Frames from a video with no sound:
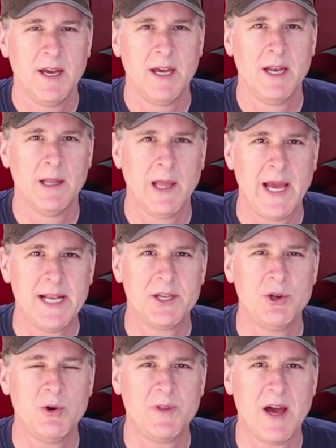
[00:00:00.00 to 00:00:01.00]
In late
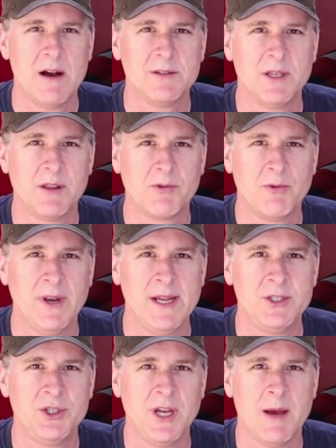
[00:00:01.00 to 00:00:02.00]
2003,
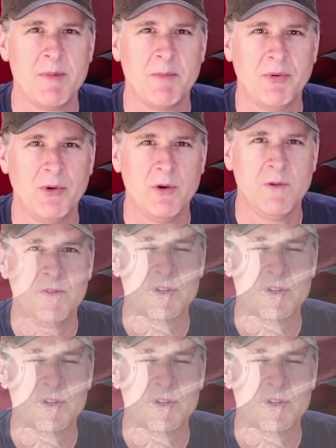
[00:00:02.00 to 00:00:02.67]
GM improved